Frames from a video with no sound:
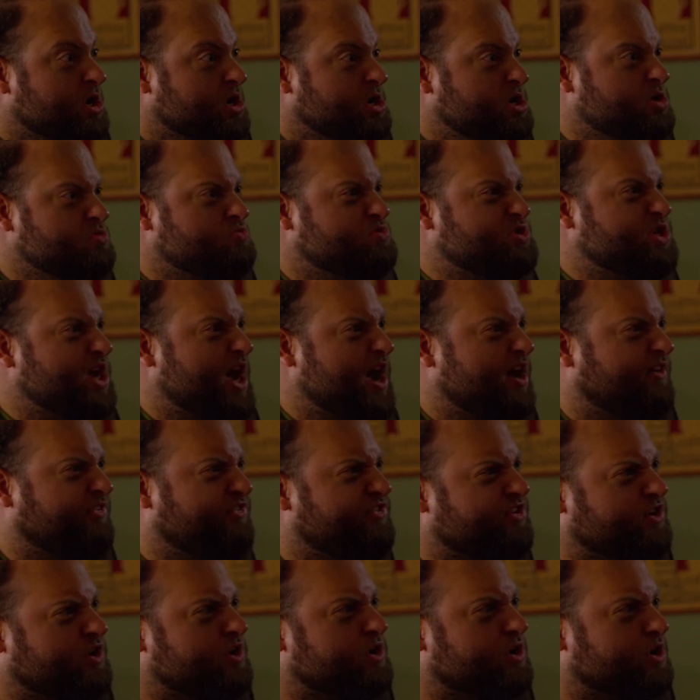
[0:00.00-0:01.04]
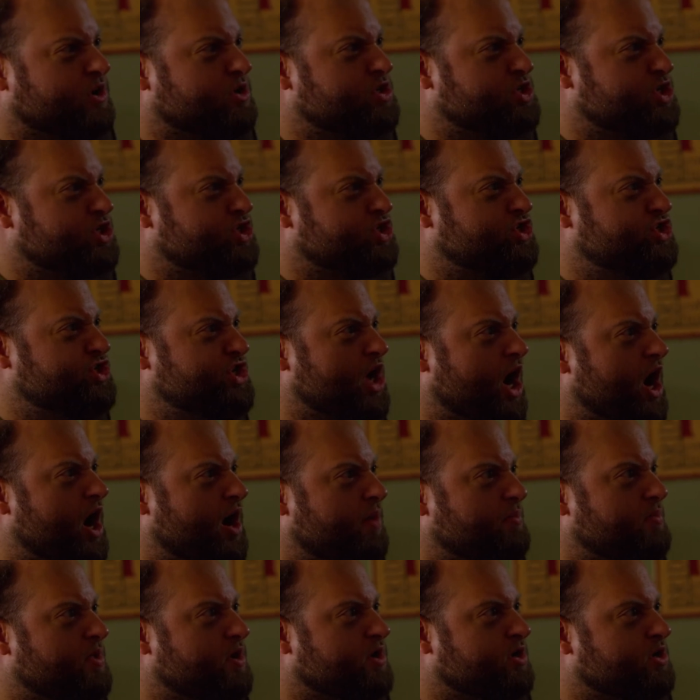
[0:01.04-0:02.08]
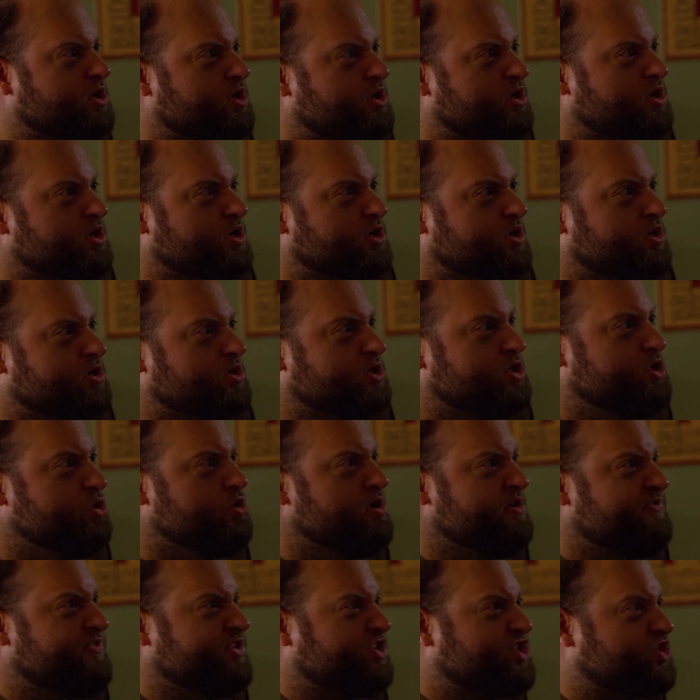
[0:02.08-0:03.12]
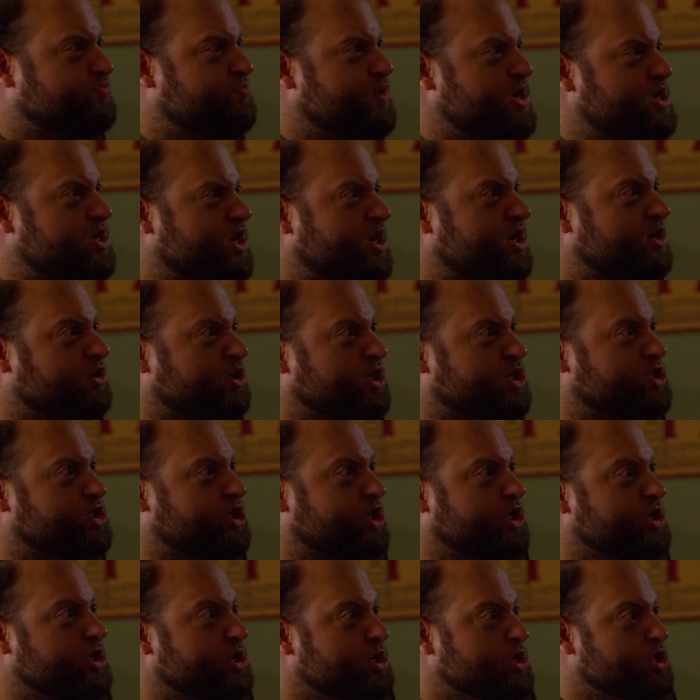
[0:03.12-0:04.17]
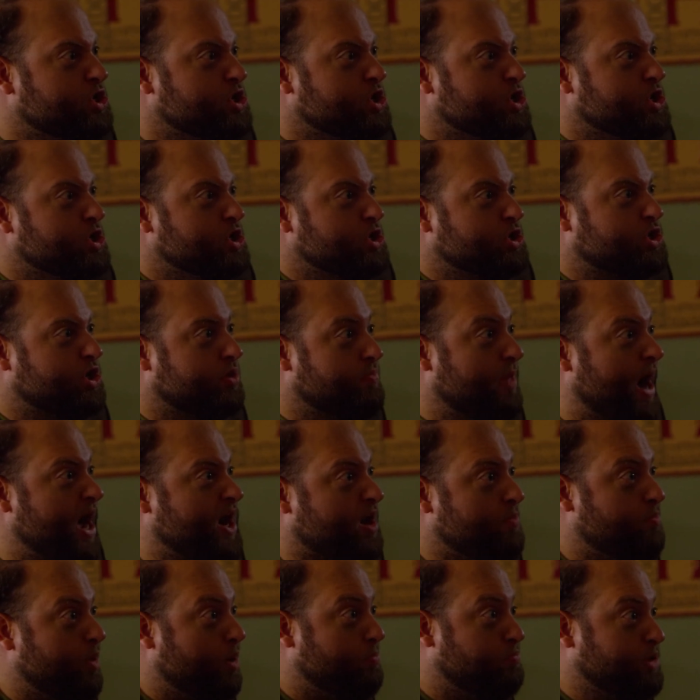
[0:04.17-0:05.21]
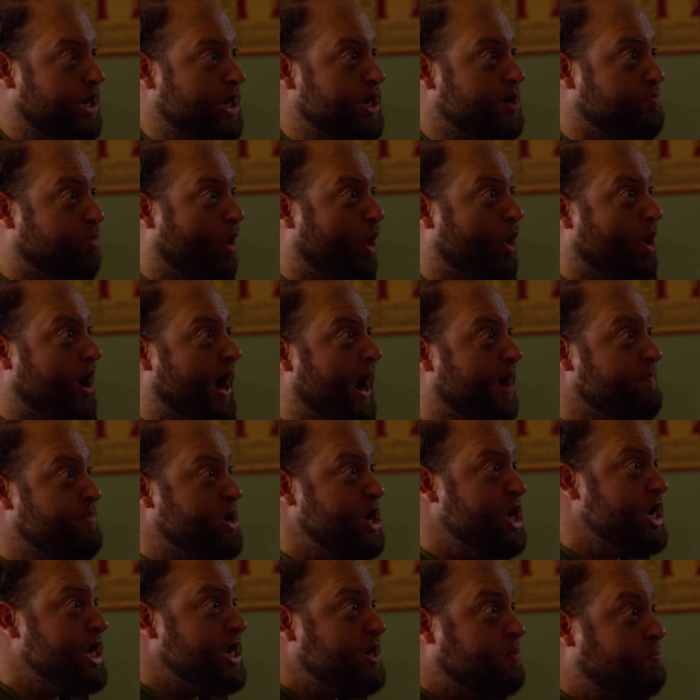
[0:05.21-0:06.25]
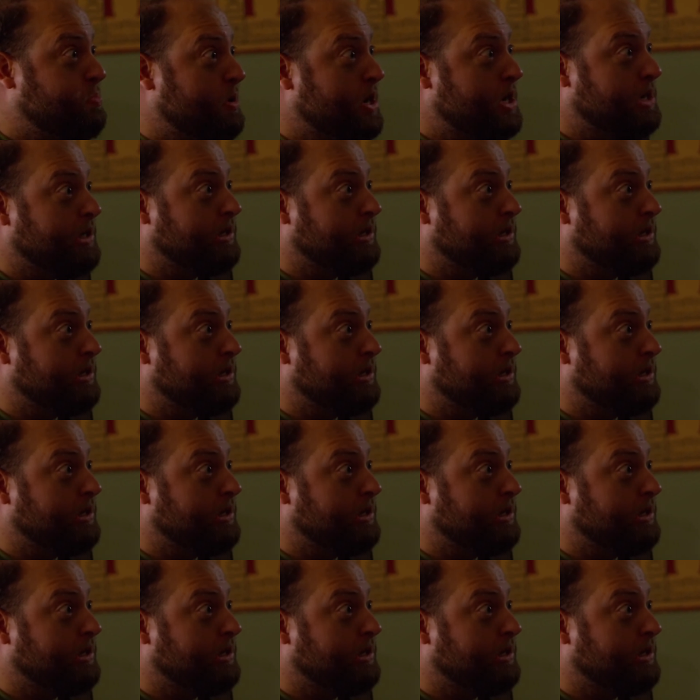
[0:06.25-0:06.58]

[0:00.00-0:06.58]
You deaf or just dumb? Do you even speak English? Gamada bablebo, Habib!